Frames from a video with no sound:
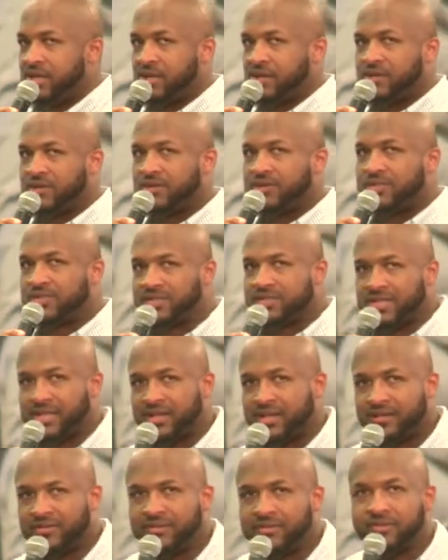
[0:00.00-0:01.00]

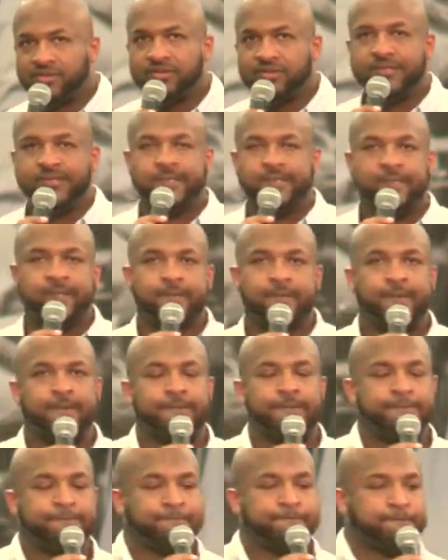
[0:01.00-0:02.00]
yourself
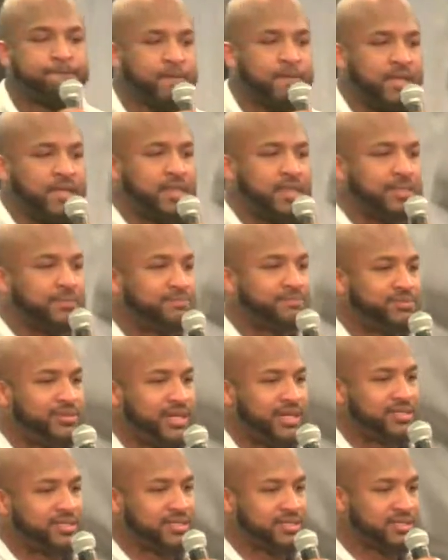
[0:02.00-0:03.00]
in the
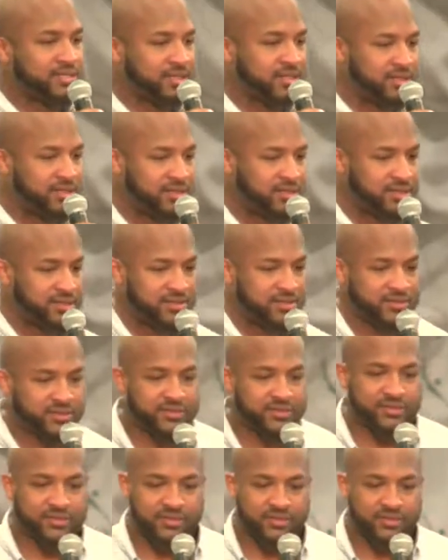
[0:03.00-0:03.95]
presence of